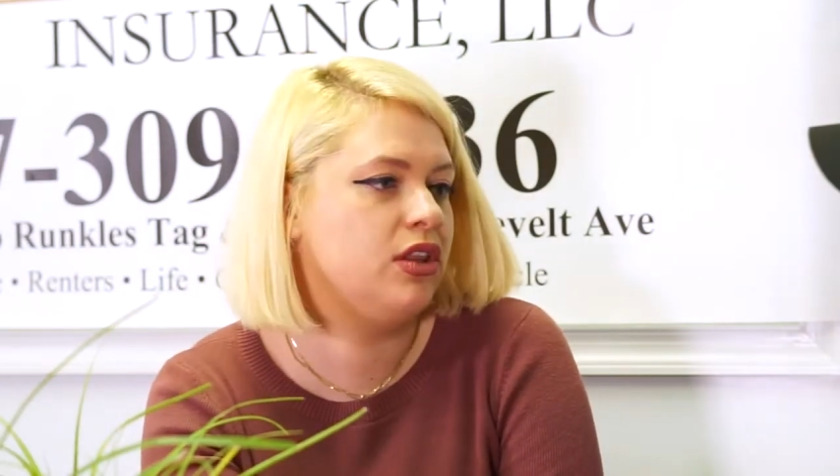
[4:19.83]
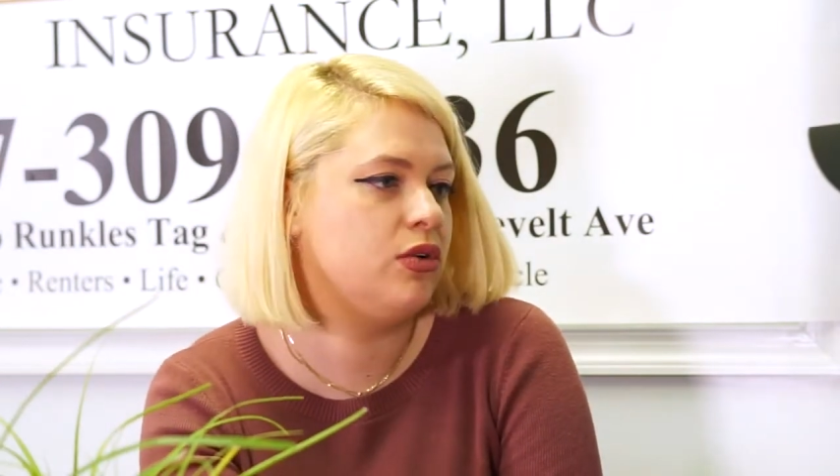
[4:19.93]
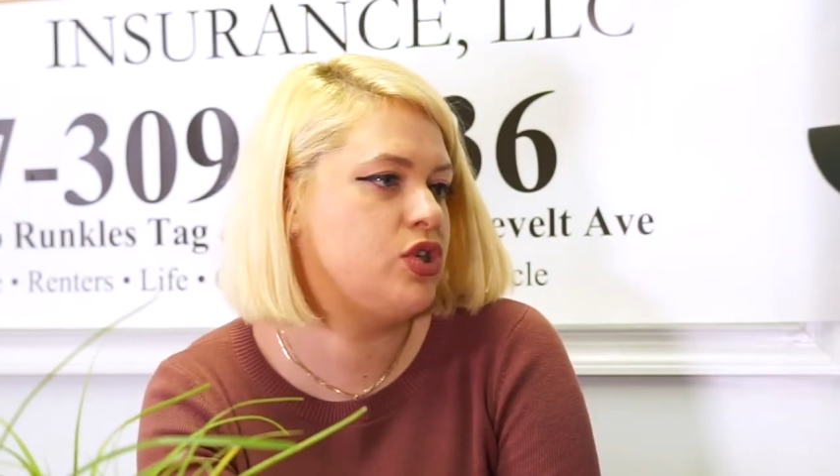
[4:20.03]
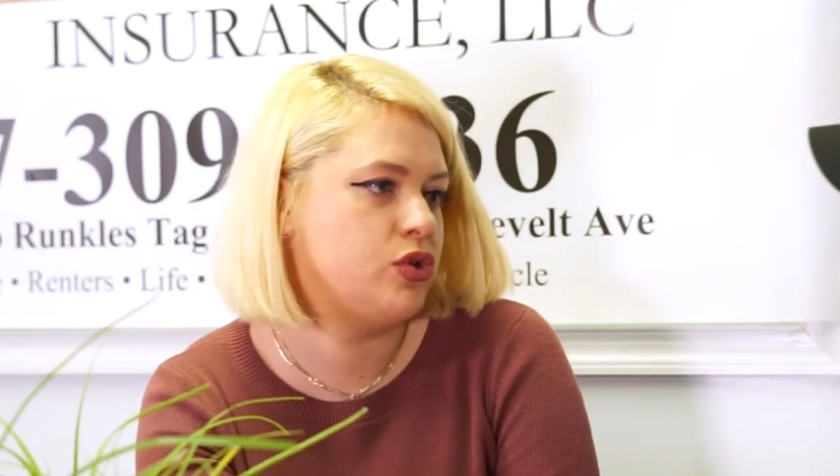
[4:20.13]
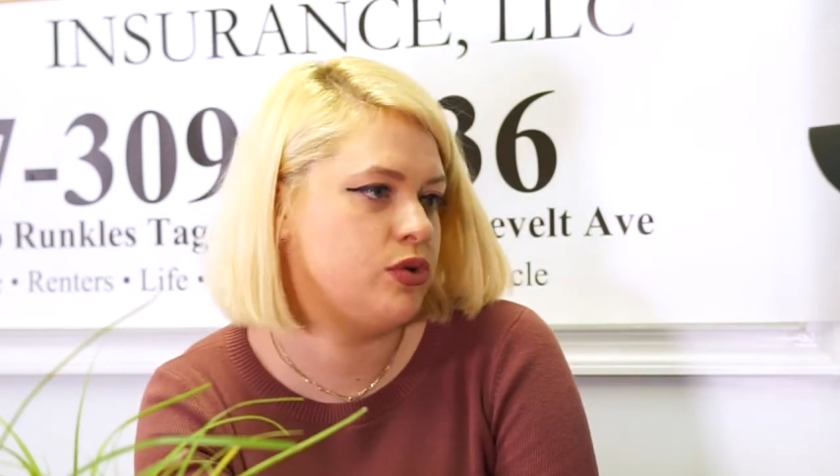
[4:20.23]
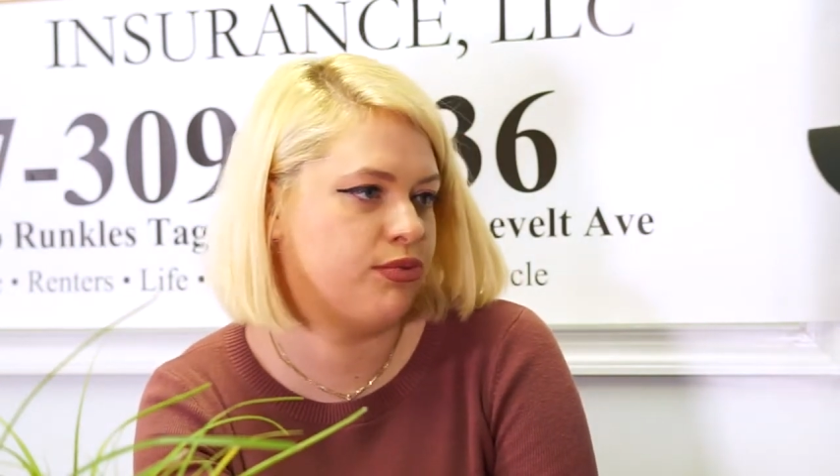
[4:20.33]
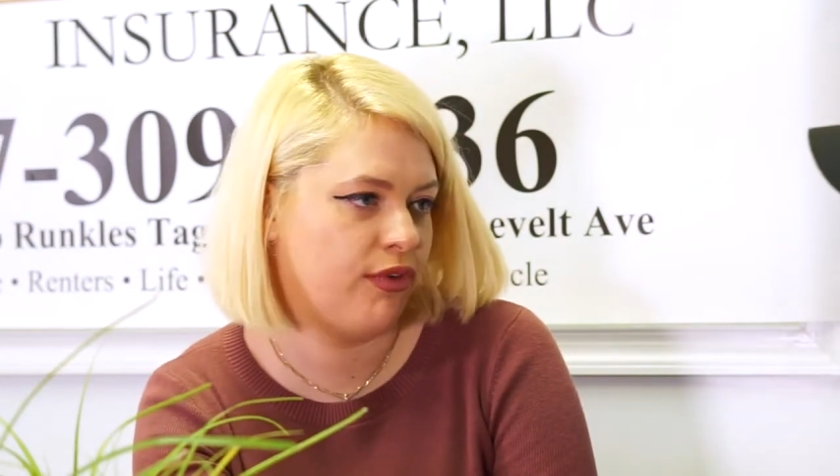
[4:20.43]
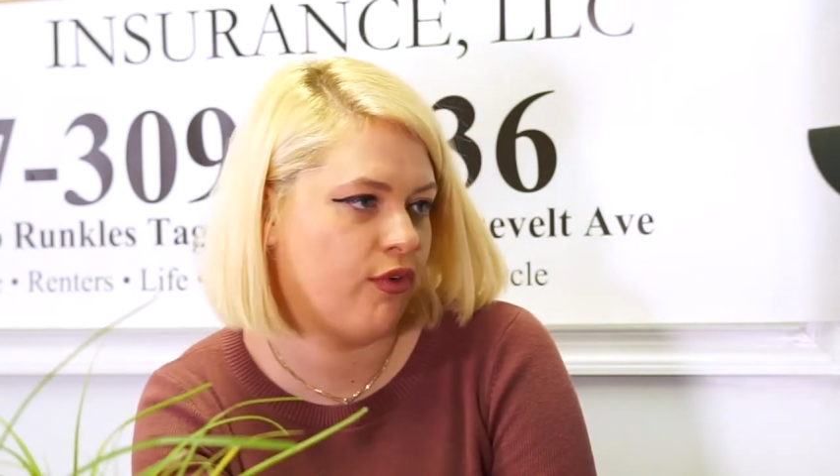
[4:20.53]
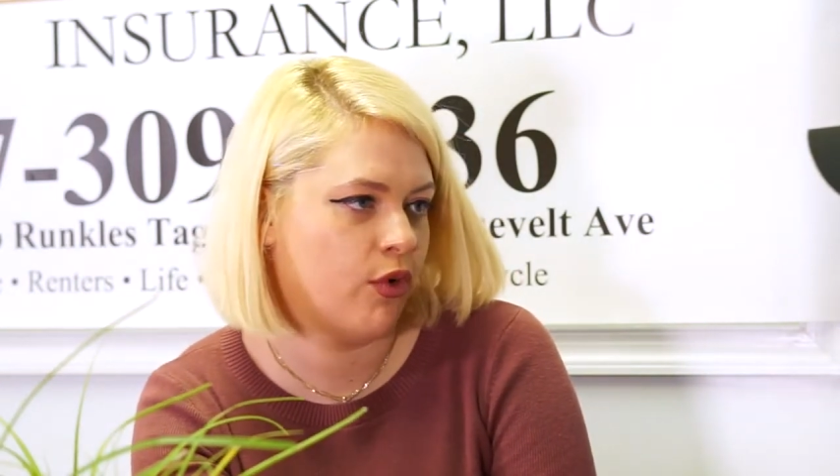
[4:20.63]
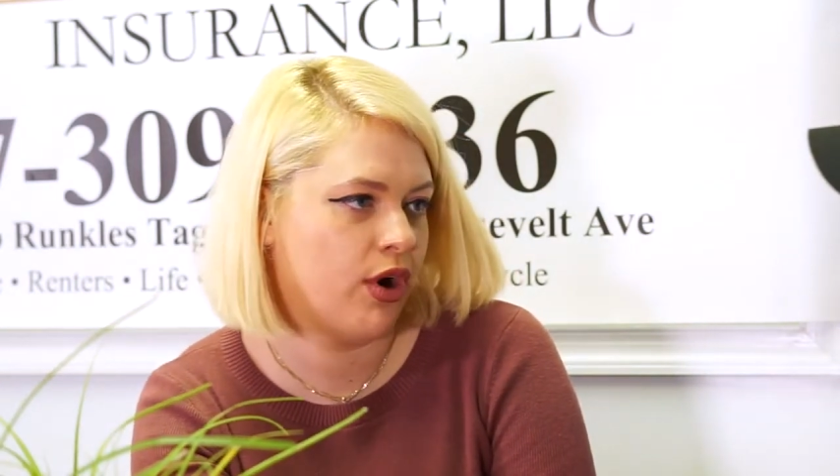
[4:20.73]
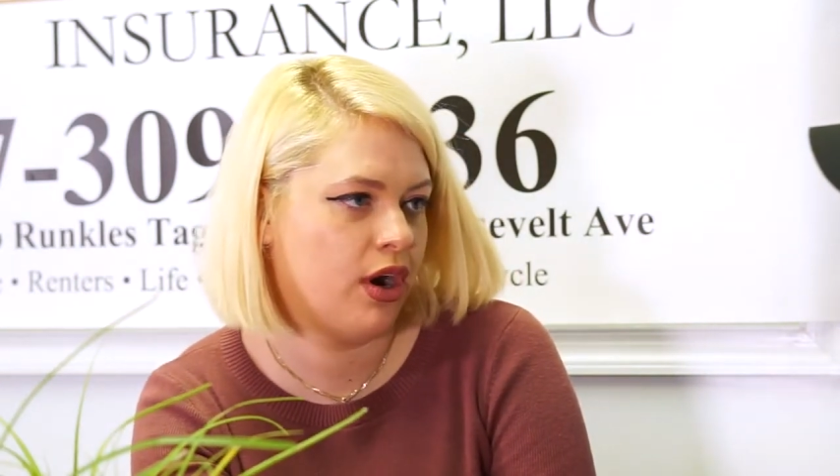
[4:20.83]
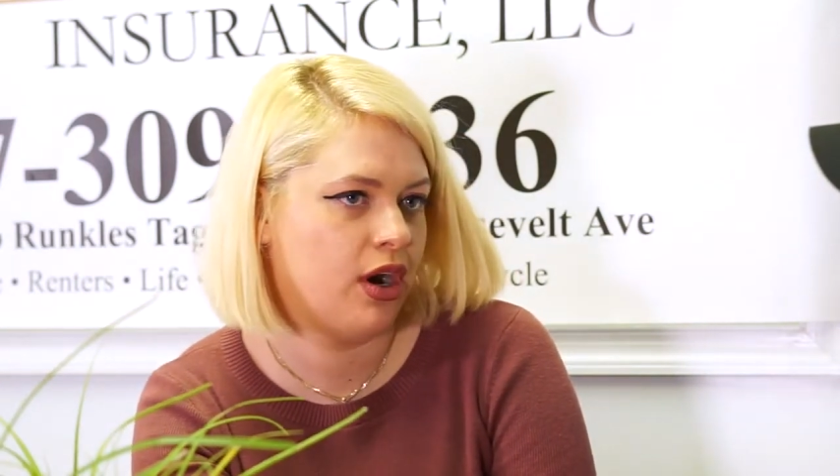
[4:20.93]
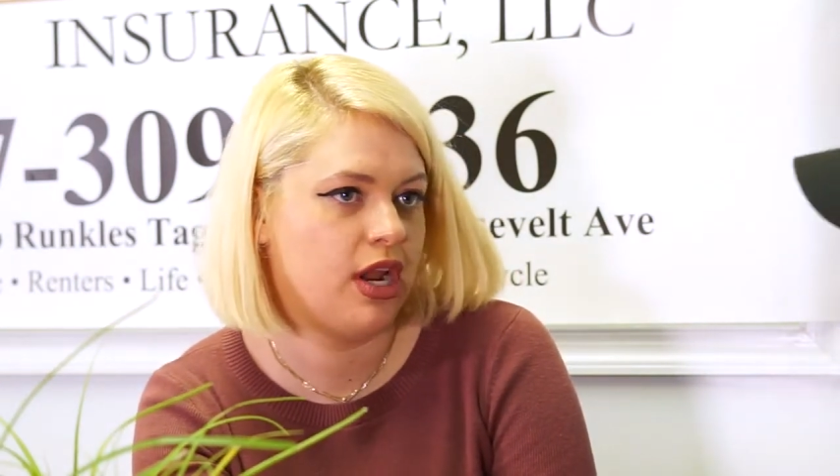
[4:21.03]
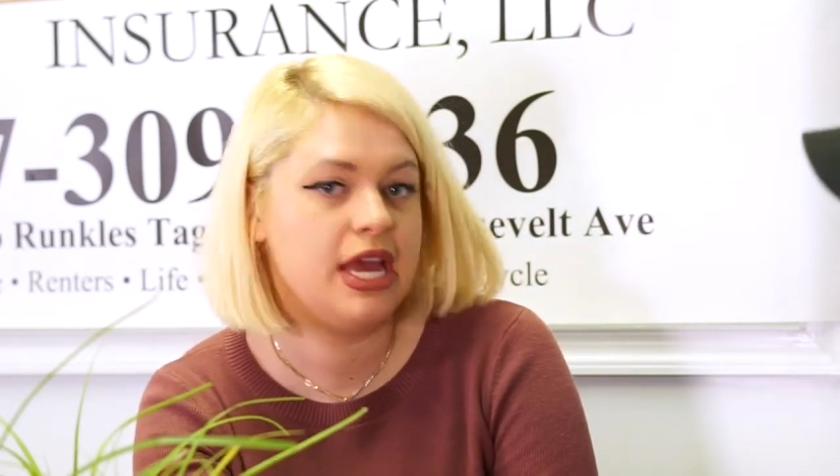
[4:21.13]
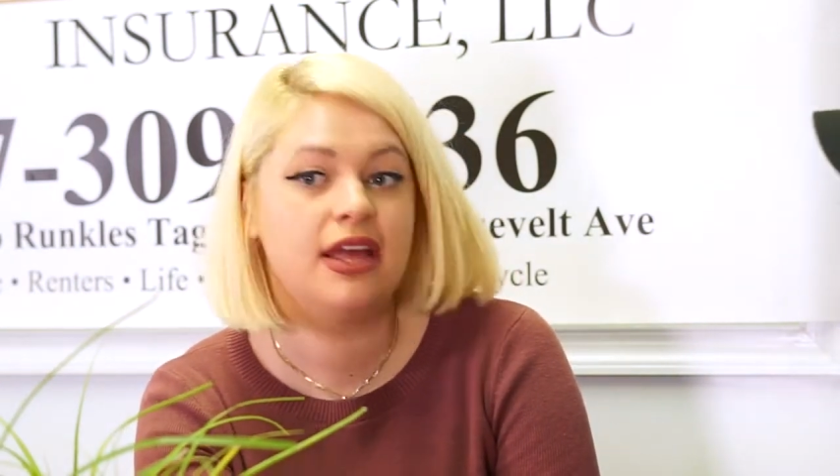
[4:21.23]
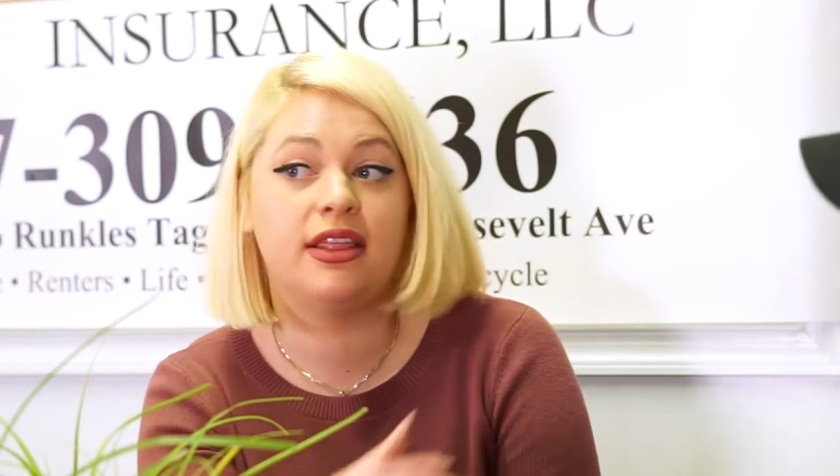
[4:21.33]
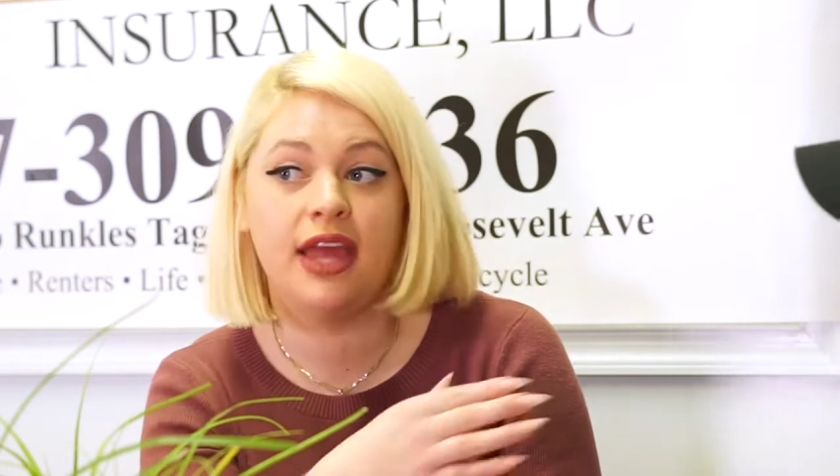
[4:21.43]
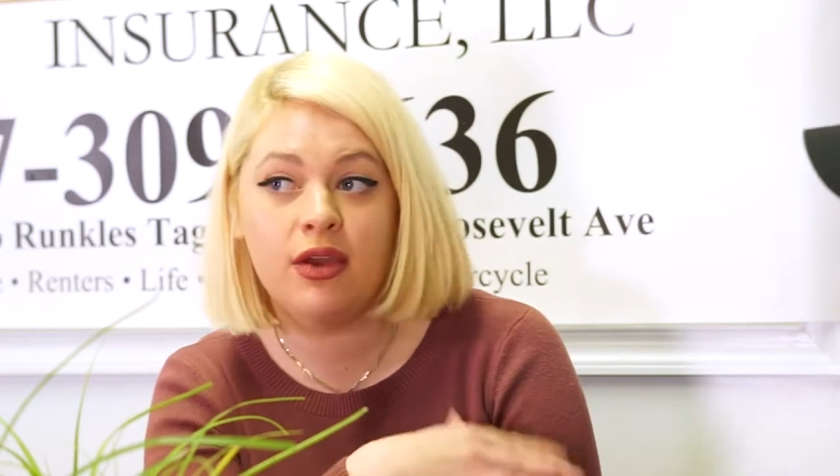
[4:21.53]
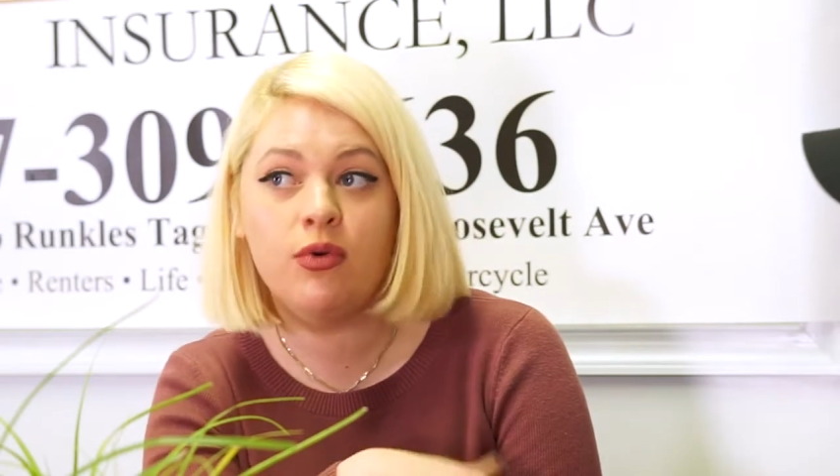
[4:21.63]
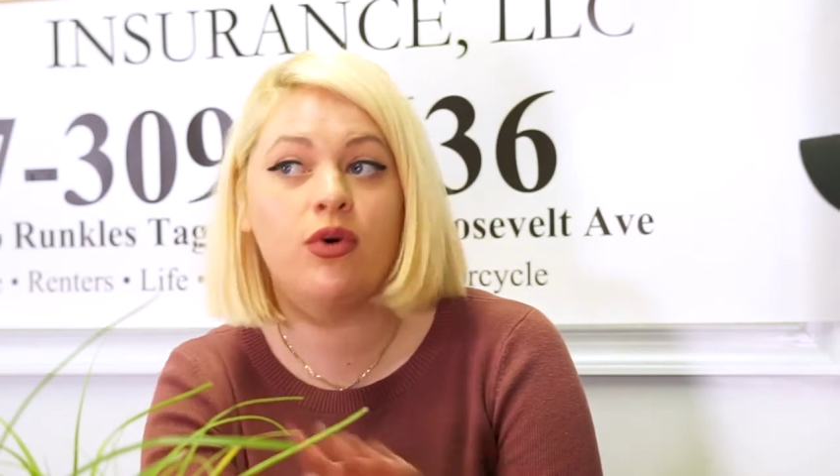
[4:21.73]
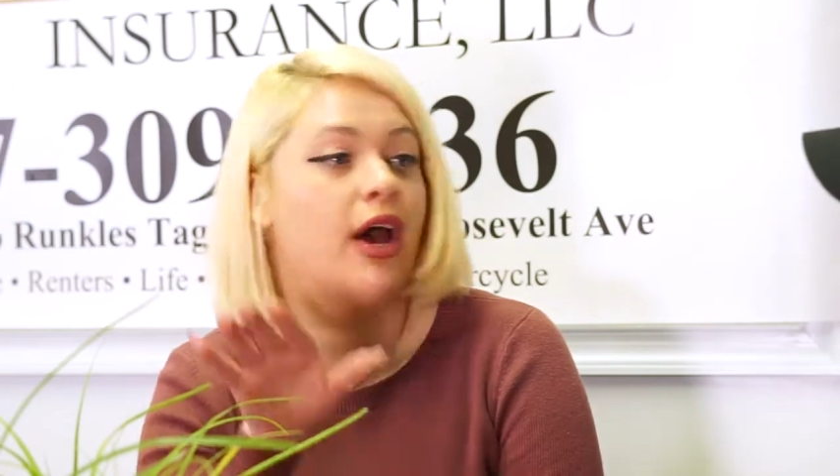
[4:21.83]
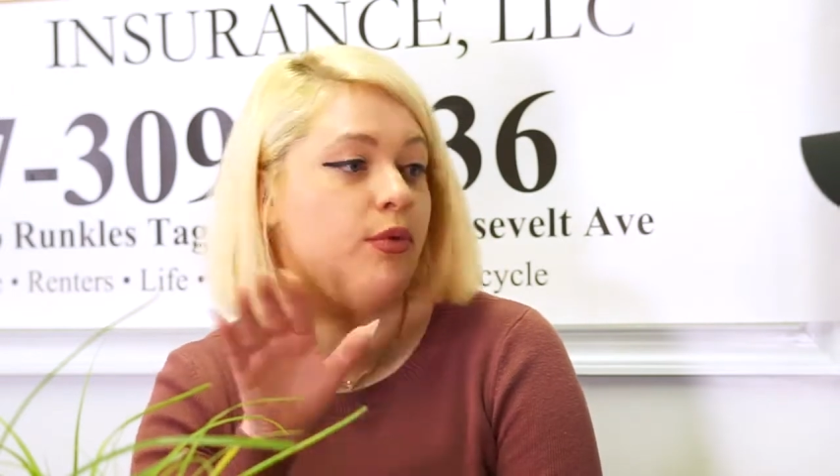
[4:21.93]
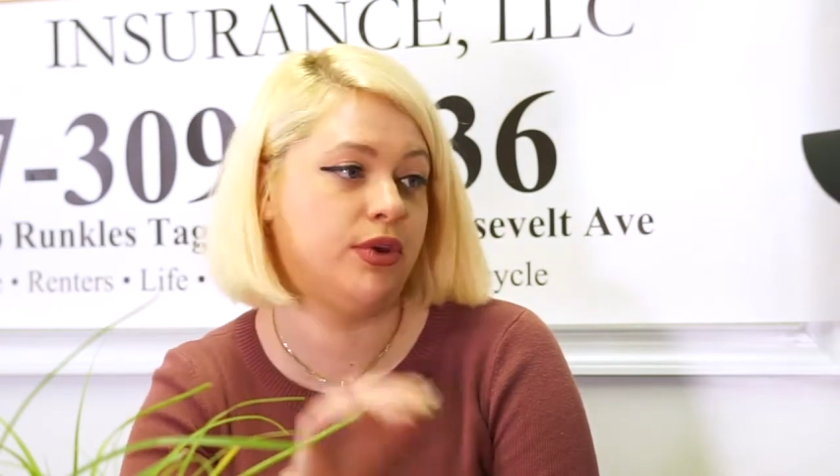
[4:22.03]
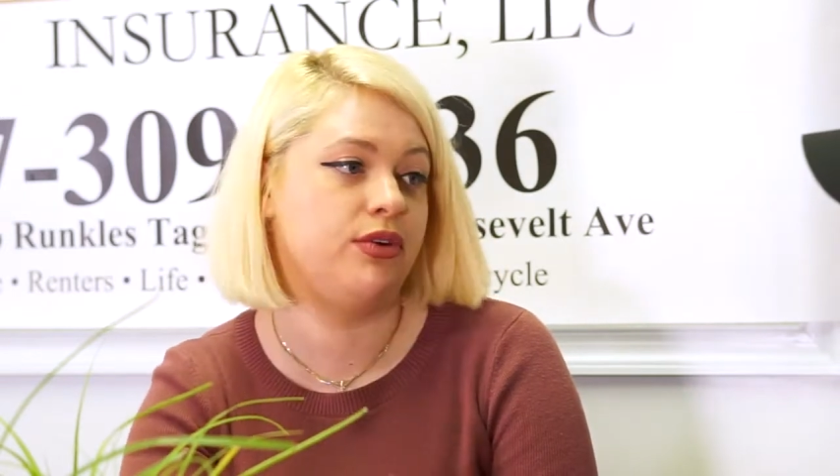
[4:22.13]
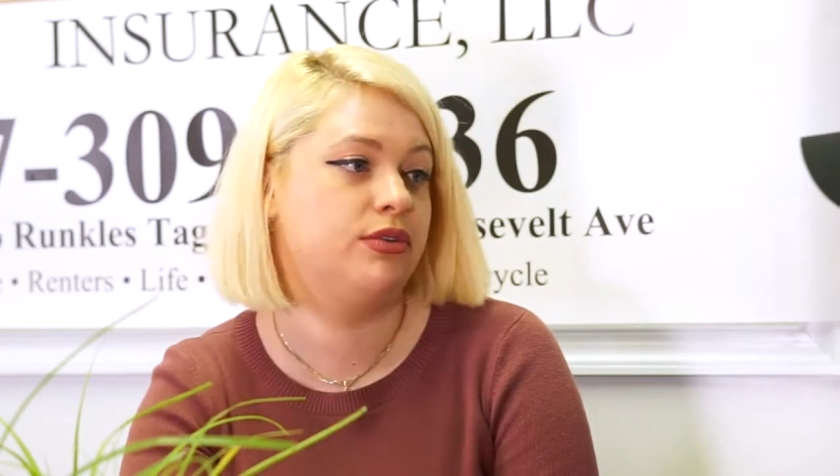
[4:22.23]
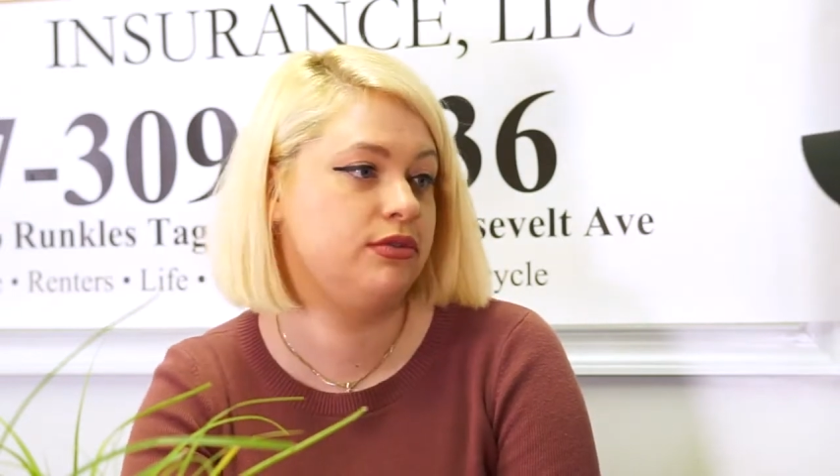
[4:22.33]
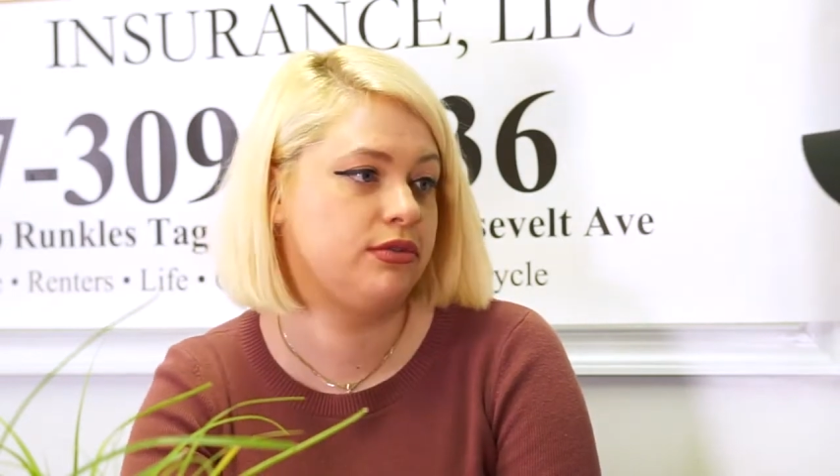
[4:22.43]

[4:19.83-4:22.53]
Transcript: those shoes before, they will help you.